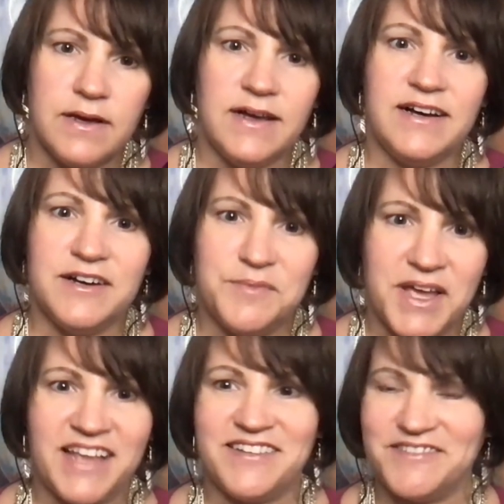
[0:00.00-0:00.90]

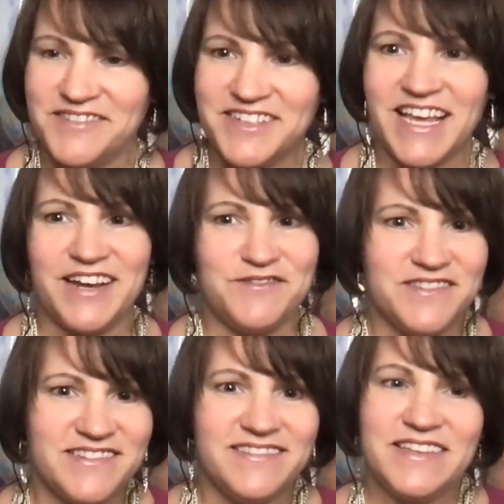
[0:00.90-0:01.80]
and kind of
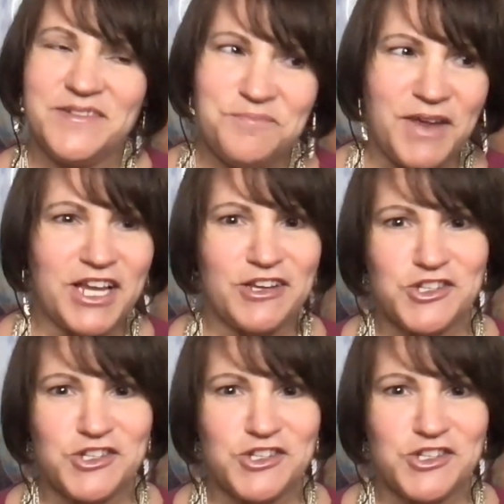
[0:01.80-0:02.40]
making